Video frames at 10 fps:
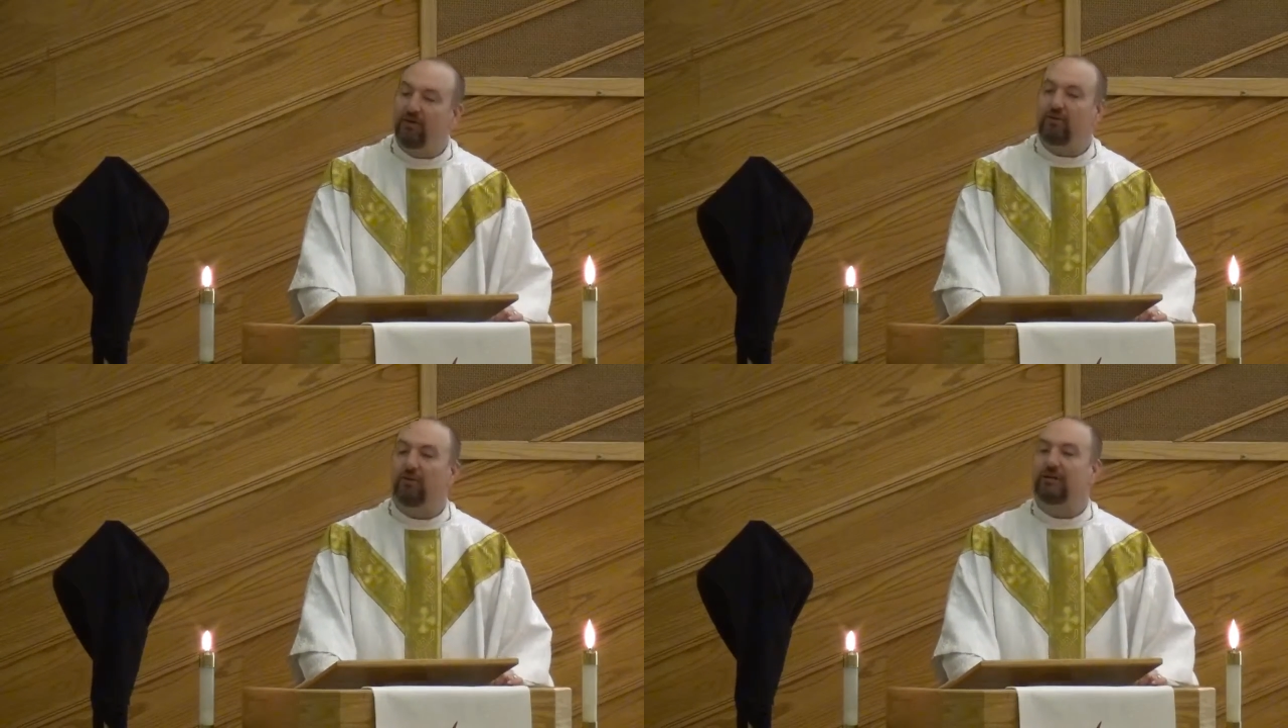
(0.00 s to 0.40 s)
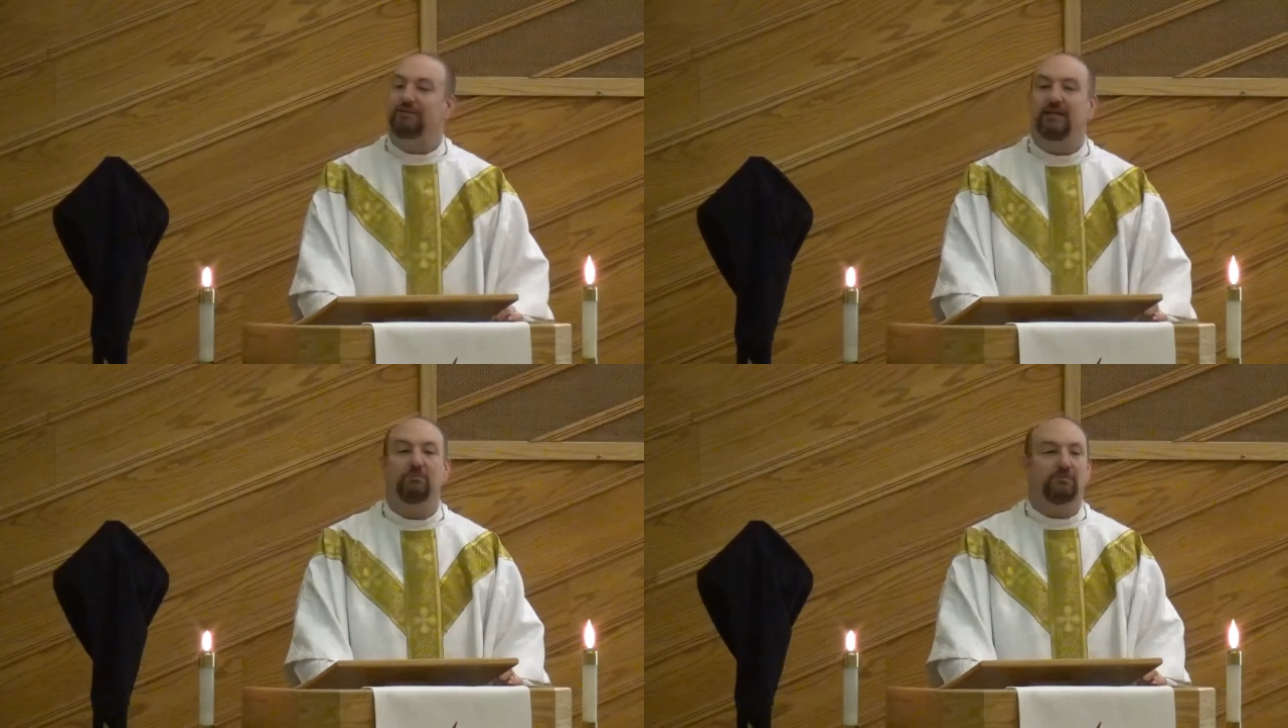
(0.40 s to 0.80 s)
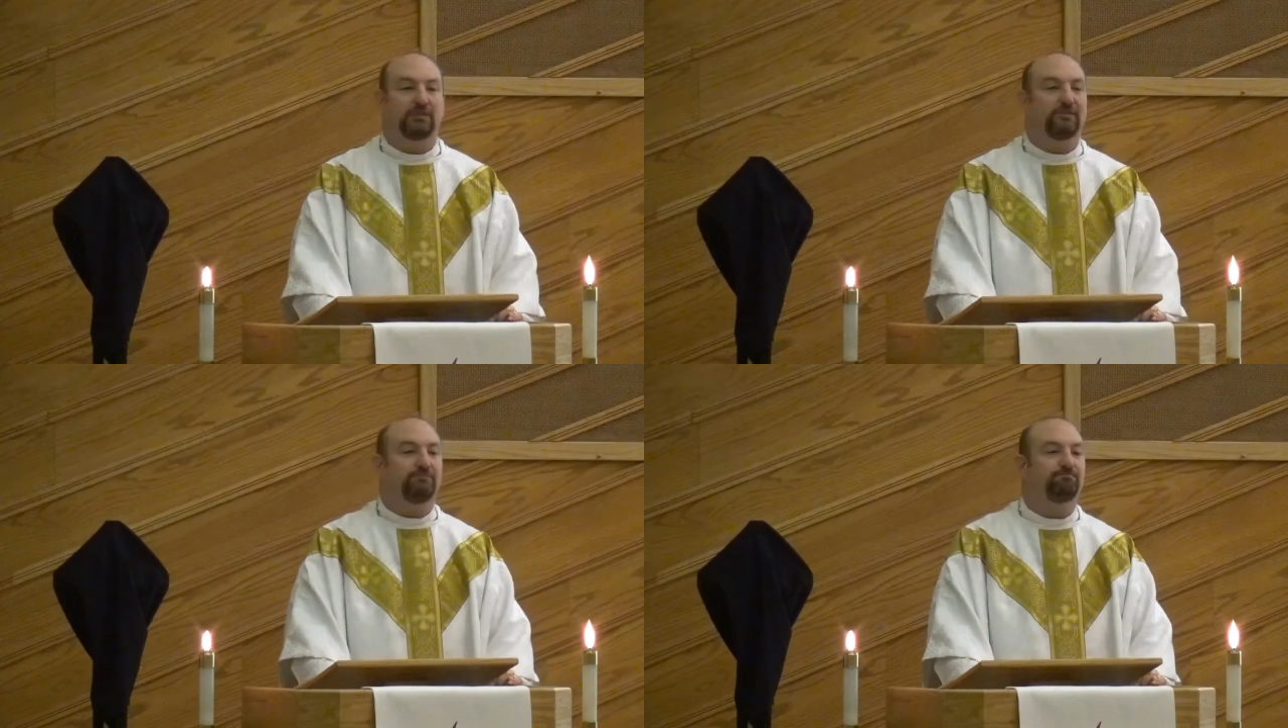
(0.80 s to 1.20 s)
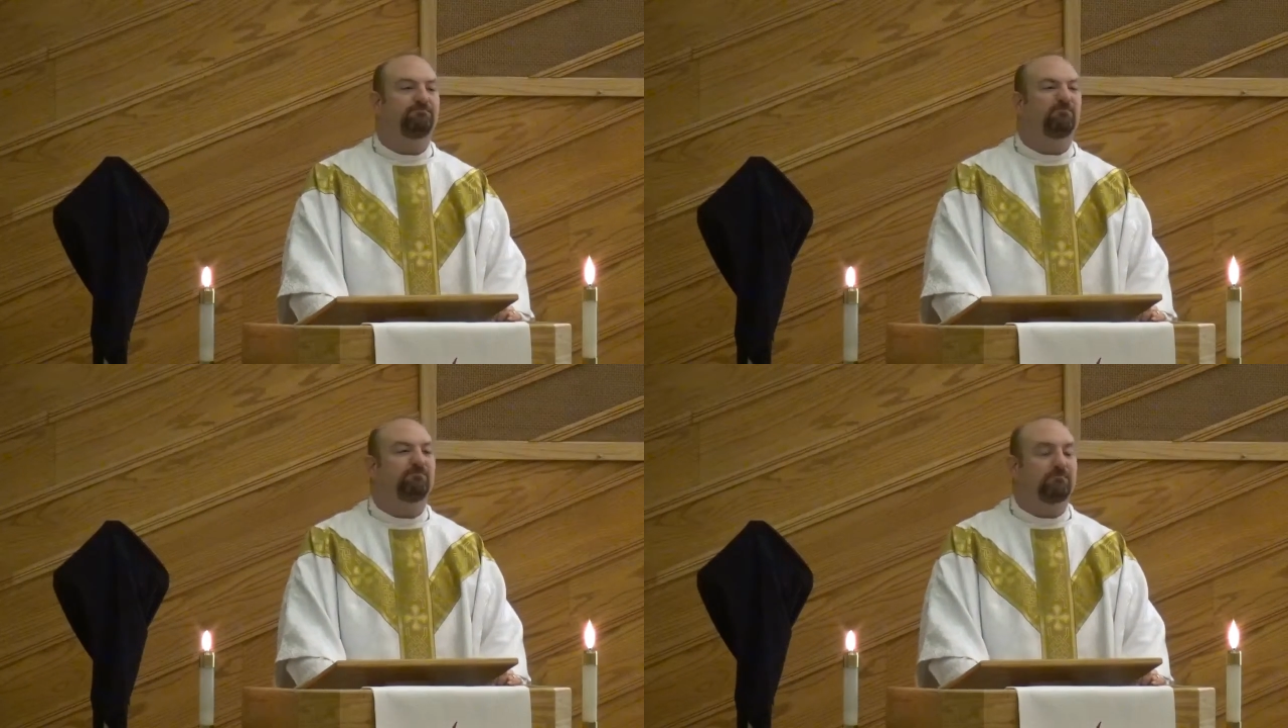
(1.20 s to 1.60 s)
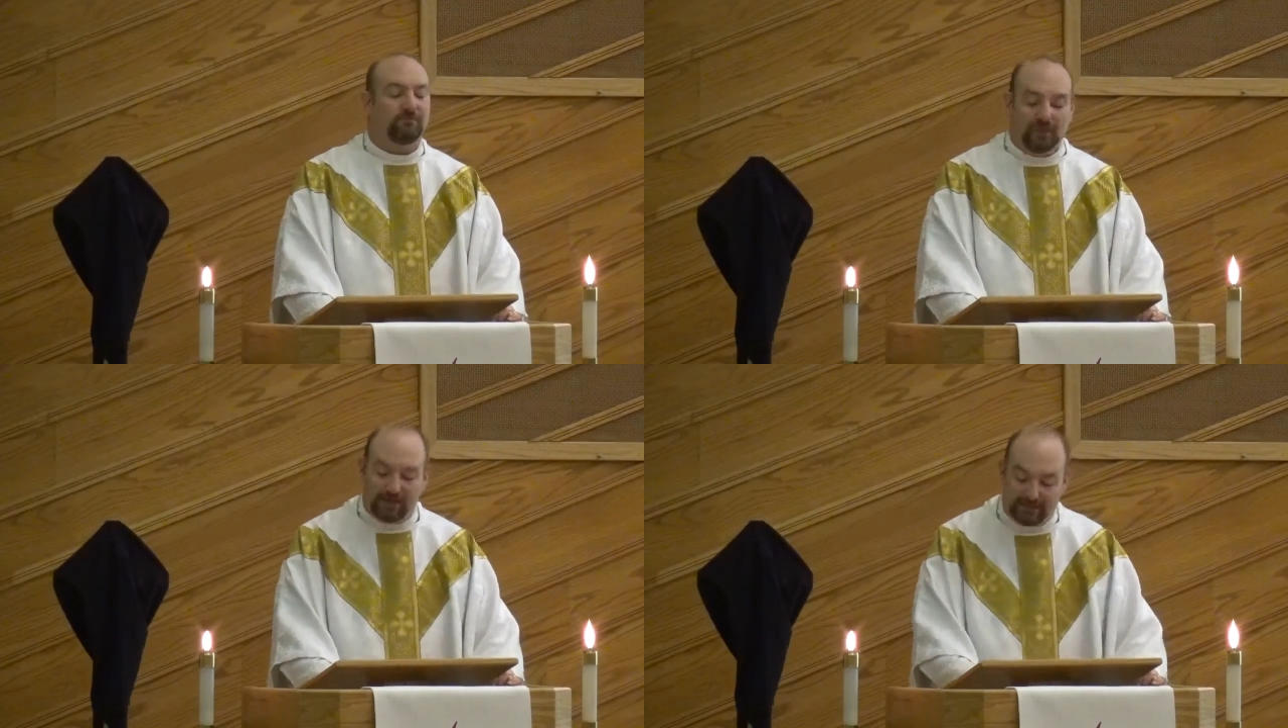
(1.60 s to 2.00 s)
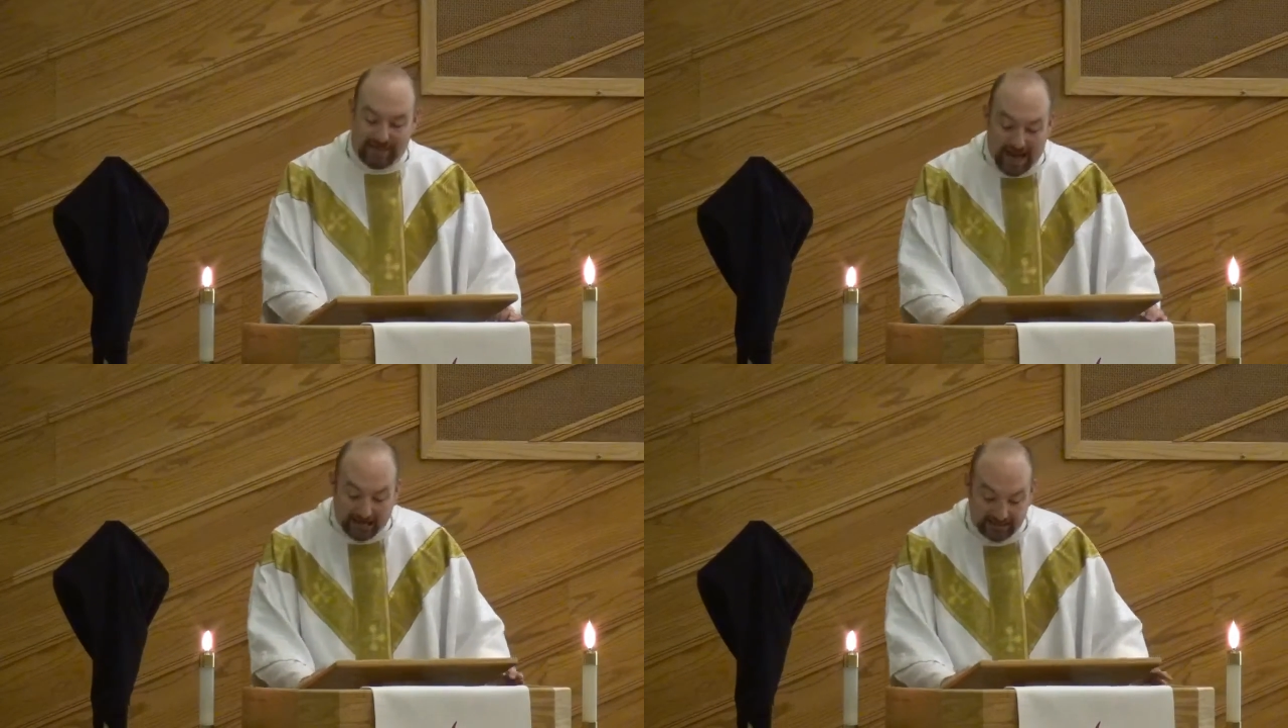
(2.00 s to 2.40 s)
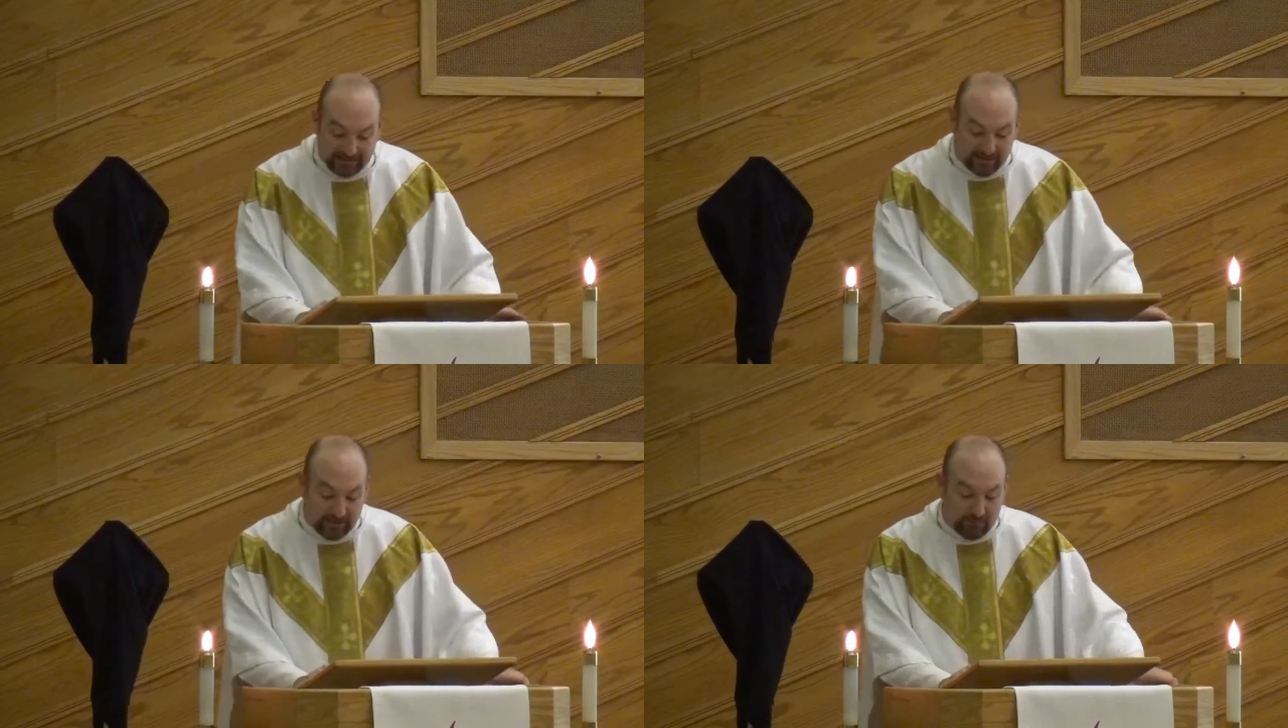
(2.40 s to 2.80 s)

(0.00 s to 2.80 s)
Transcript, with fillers: You are tempted, attacked